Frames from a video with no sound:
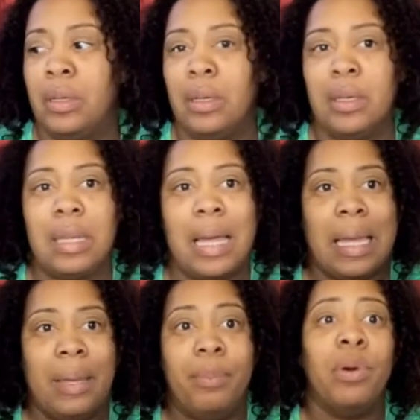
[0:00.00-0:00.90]

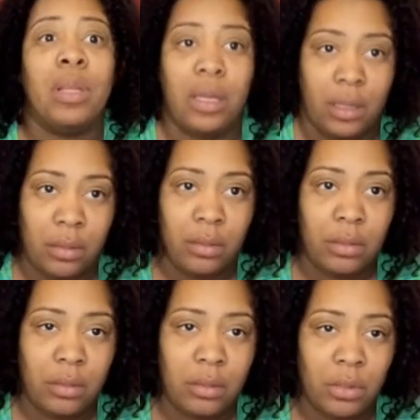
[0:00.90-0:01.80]
like bullying
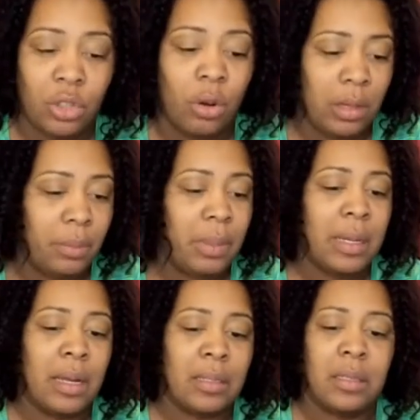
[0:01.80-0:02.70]
Charlie
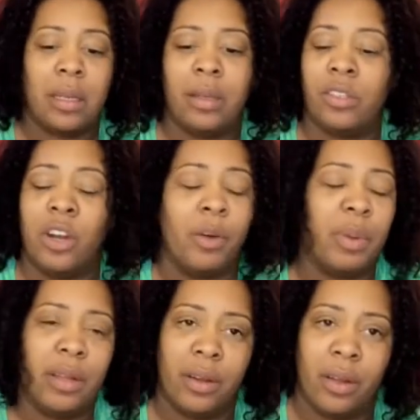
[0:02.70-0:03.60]
because that her
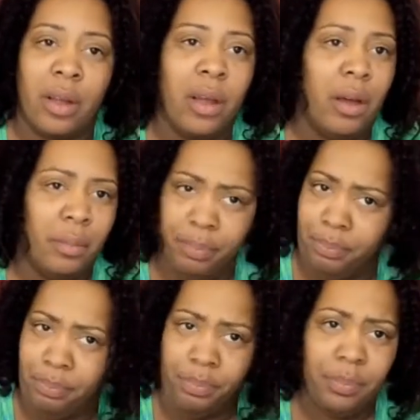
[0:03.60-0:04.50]
being
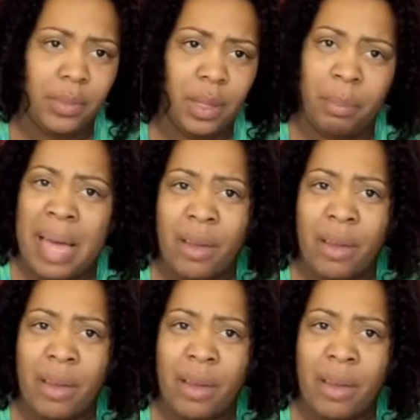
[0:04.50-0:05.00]
a black